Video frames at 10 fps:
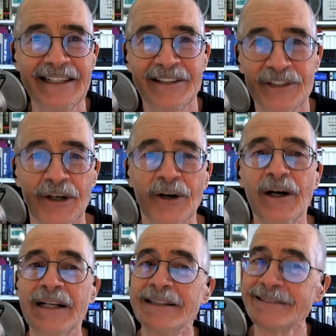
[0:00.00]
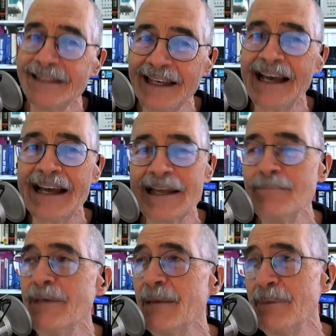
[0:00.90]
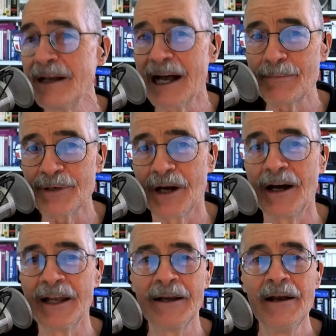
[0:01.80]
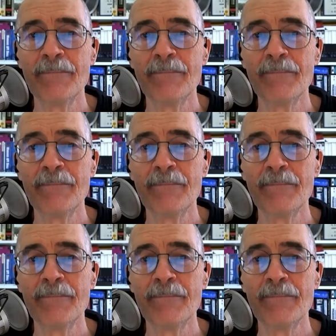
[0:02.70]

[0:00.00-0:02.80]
So yeah, it may be opt-on,